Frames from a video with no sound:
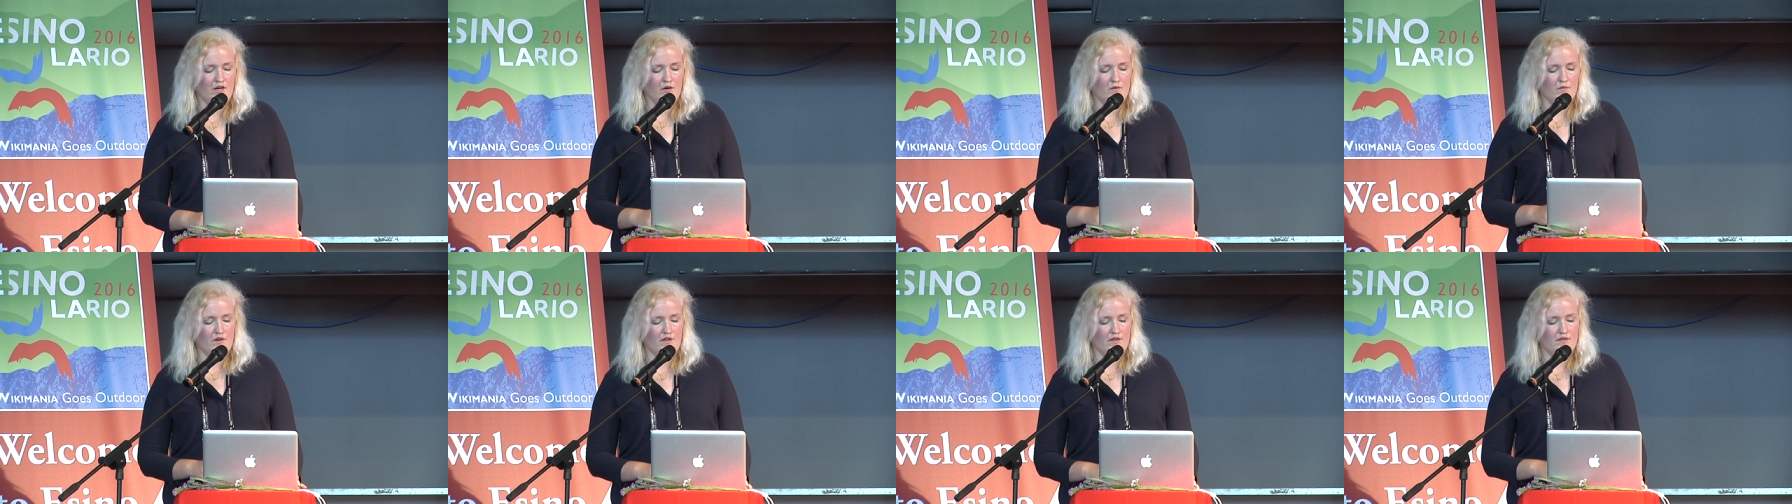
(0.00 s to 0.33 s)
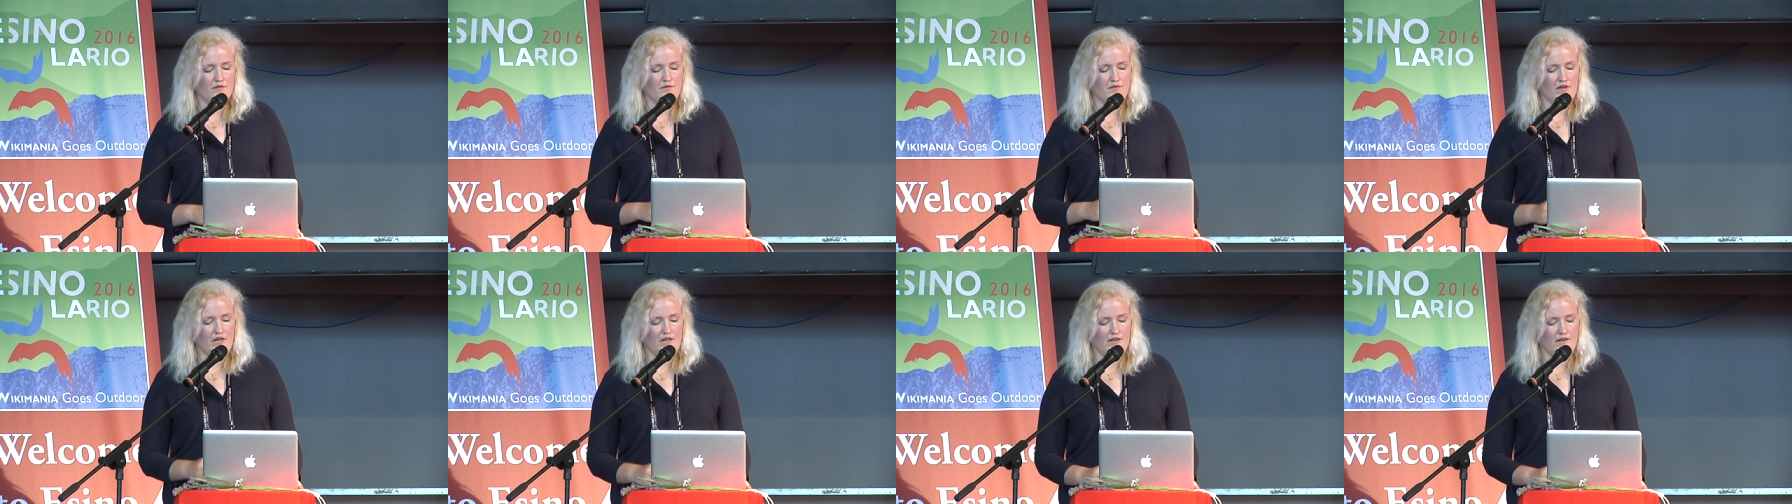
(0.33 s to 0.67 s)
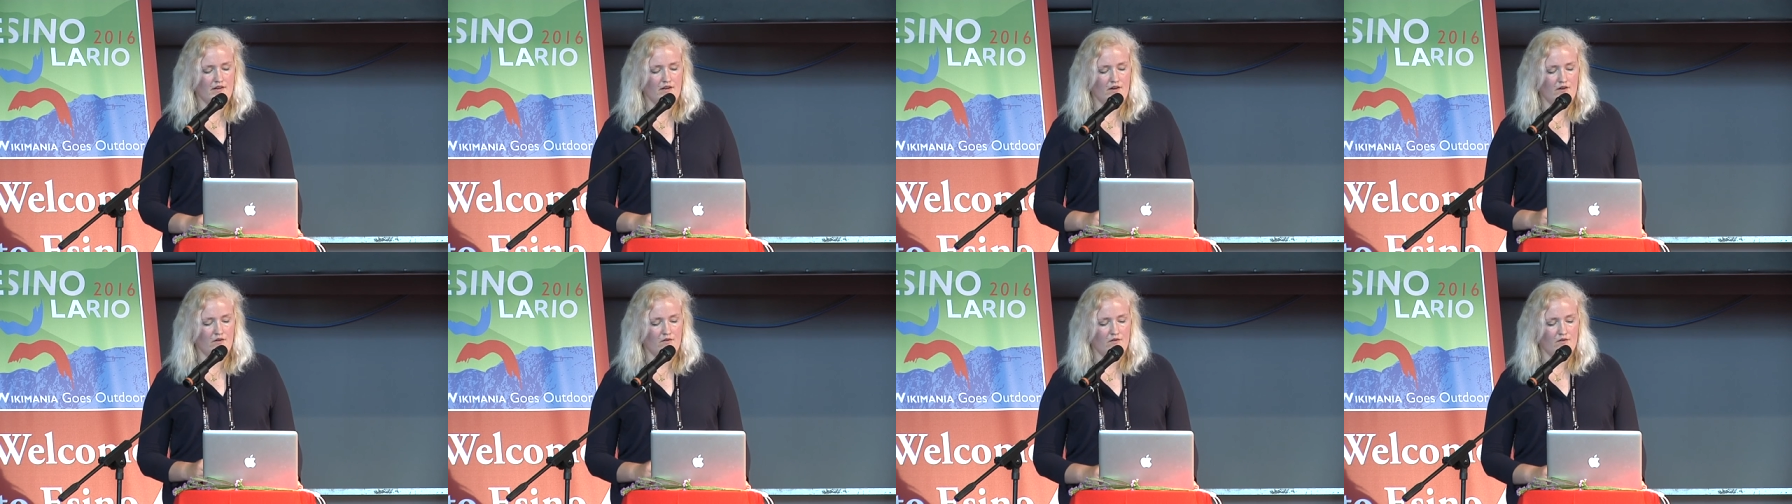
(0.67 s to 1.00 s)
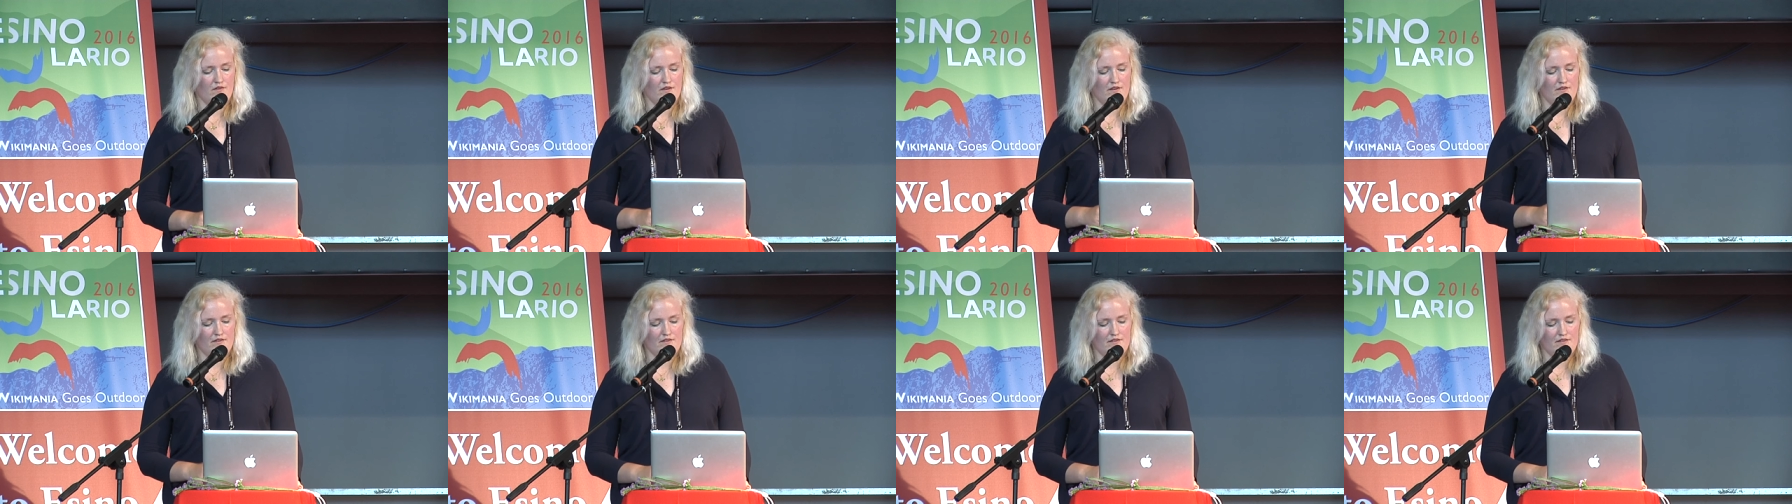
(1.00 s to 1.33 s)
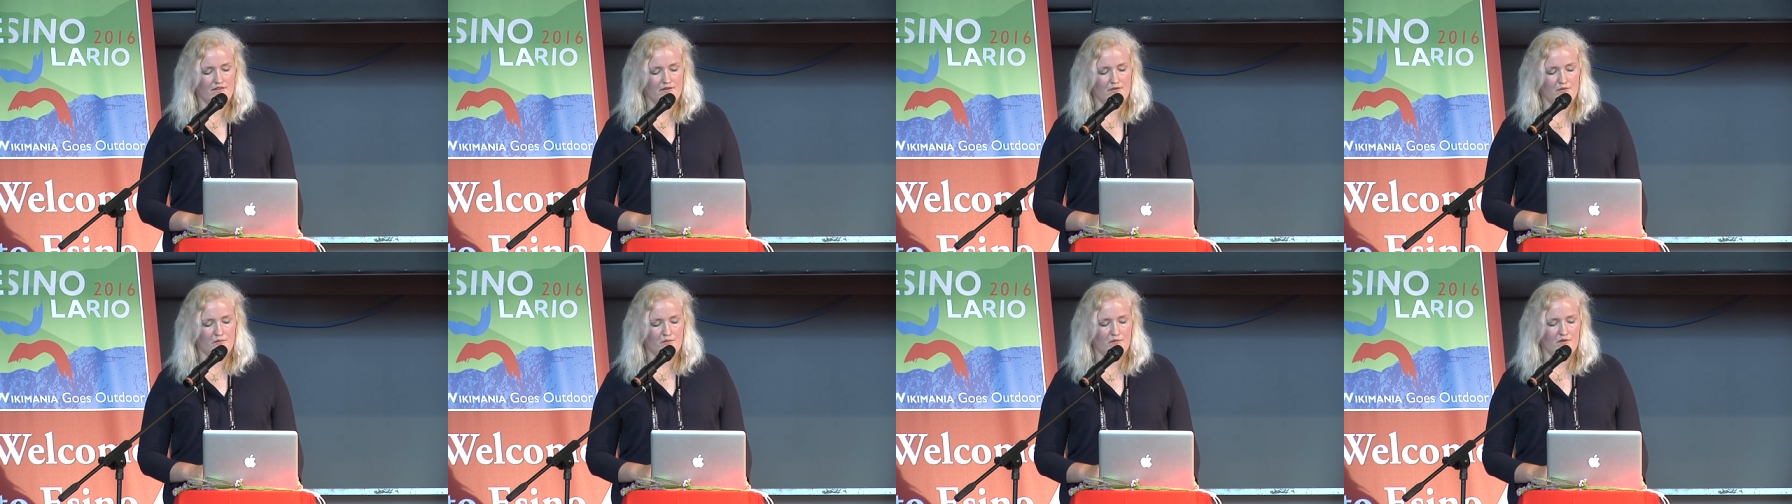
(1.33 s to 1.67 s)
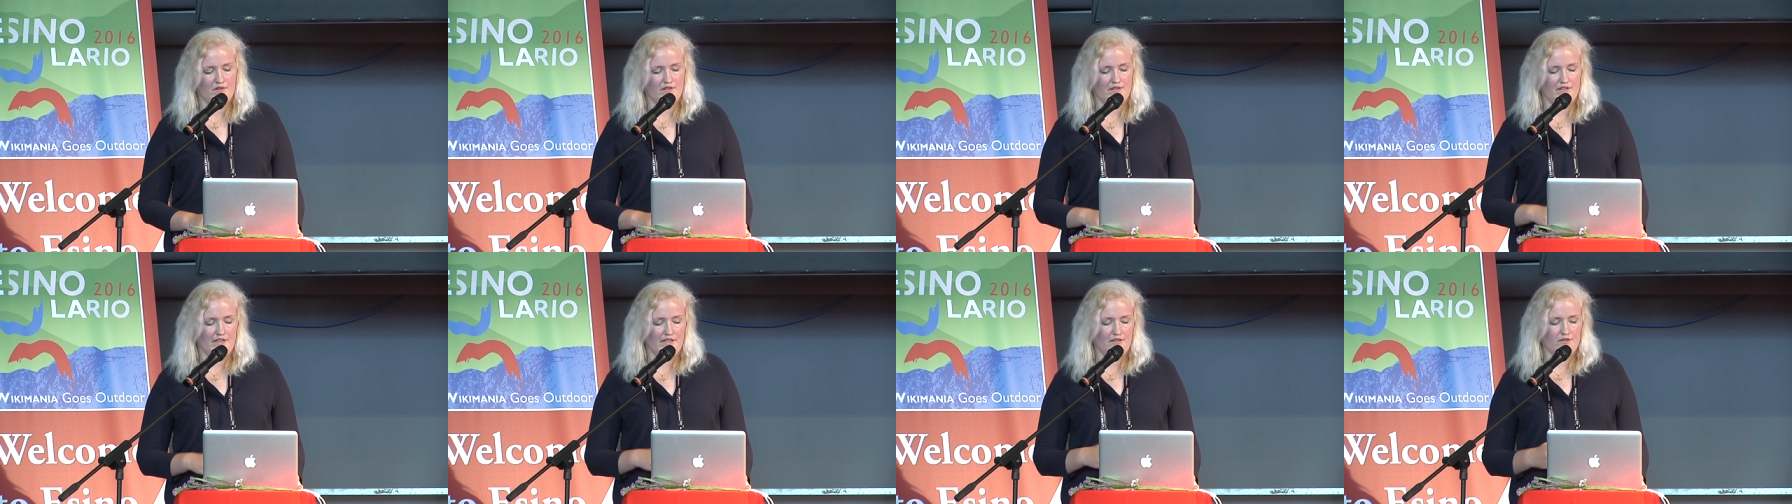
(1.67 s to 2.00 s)
wants right now and
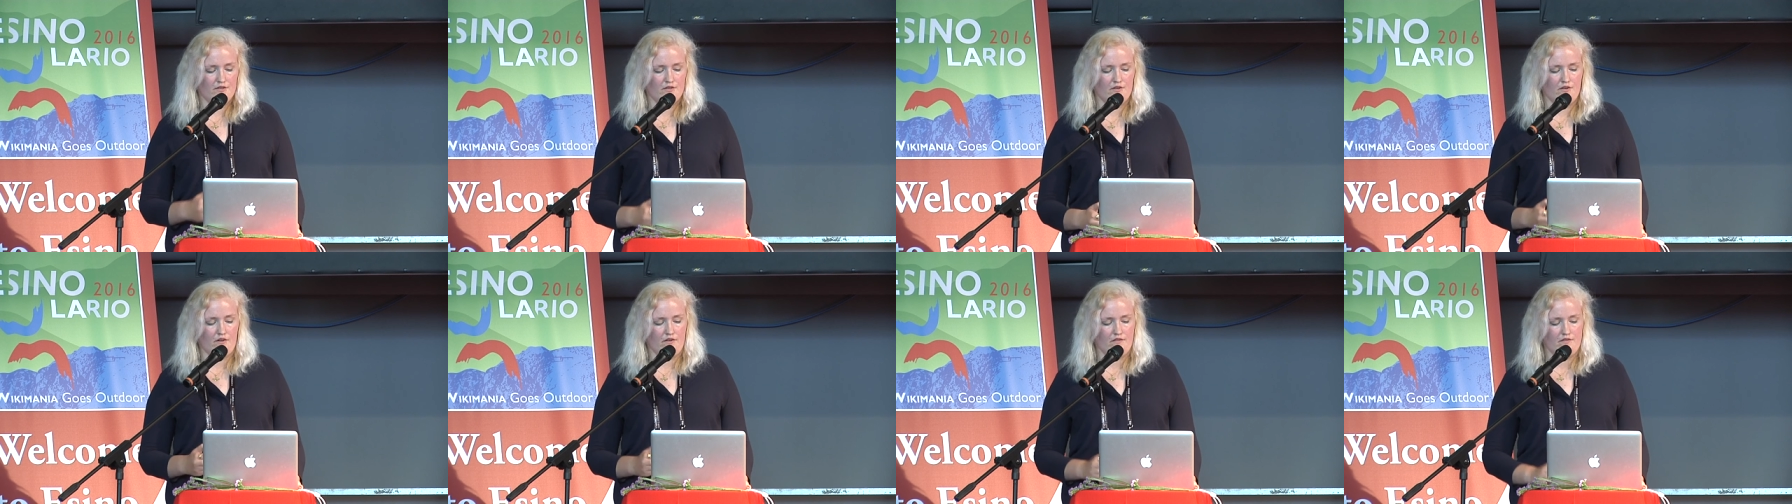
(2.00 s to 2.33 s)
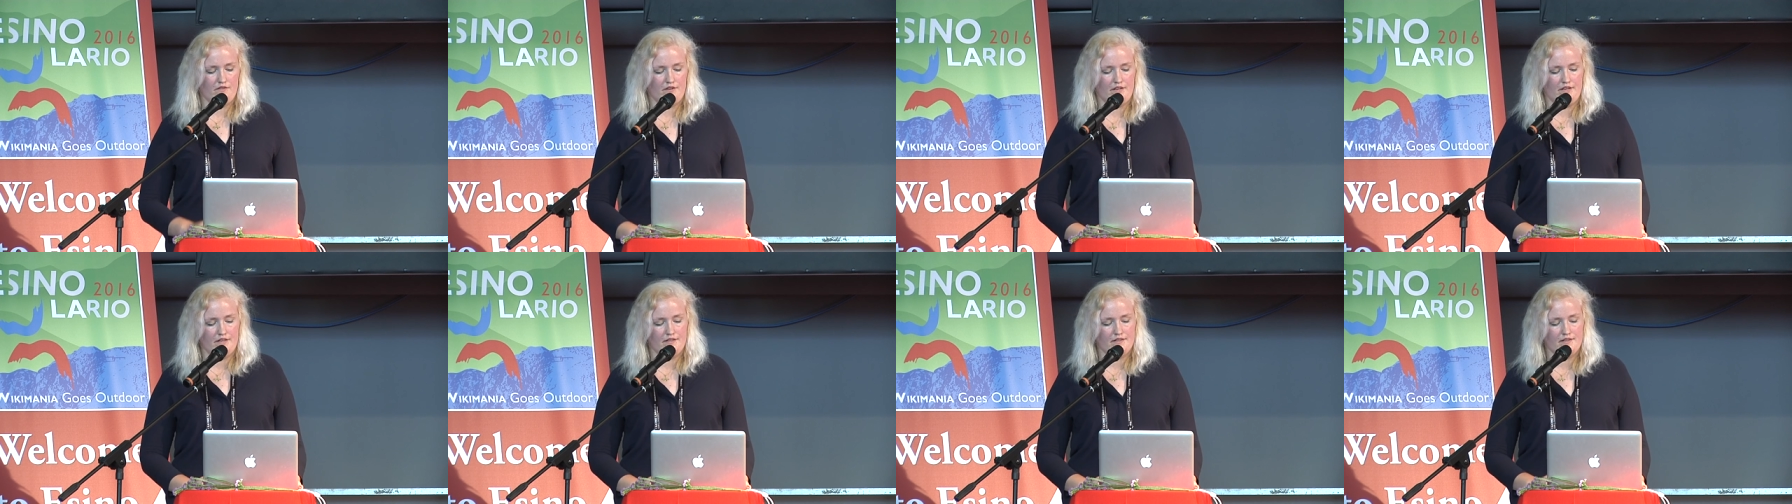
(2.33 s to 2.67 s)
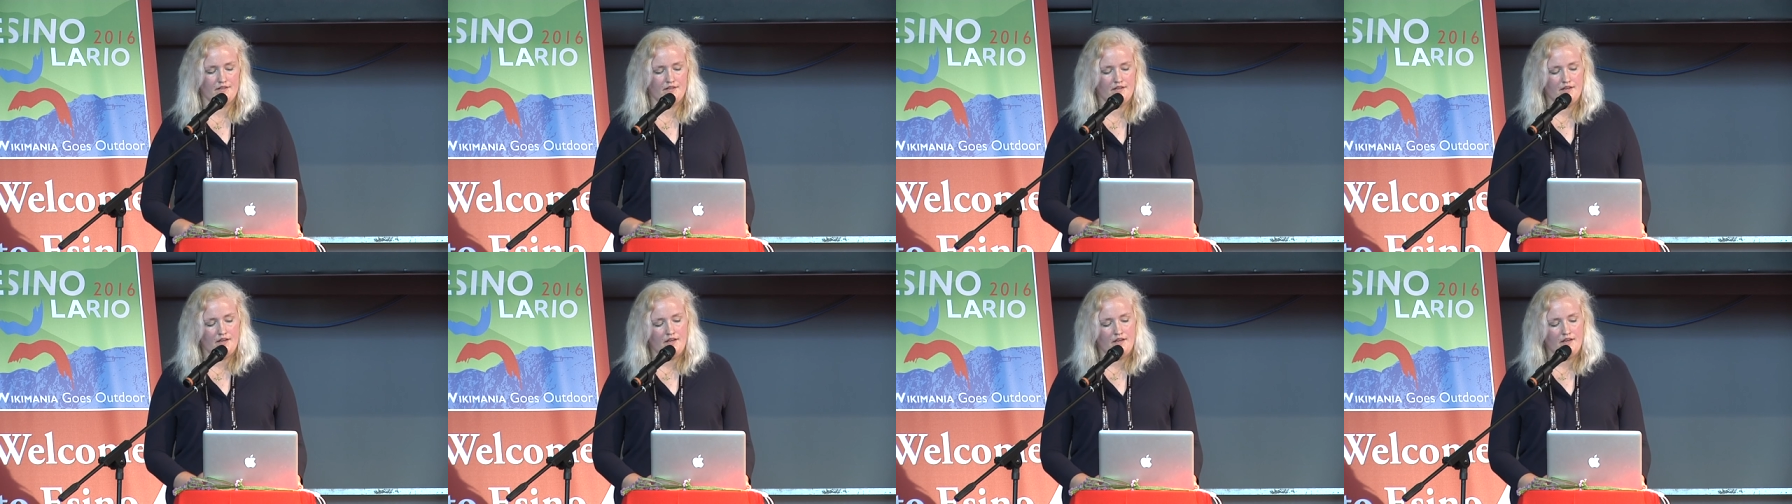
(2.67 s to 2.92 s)
will lead to conflict.